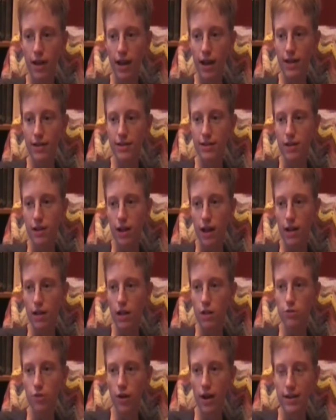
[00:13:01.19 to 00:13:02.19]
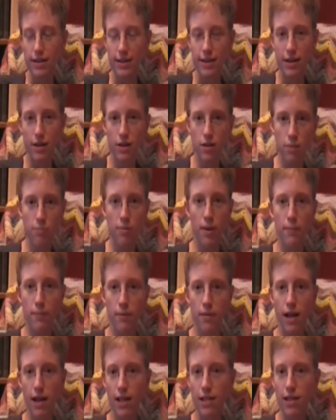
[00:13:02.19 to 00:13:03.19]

and I'll try to kill the people I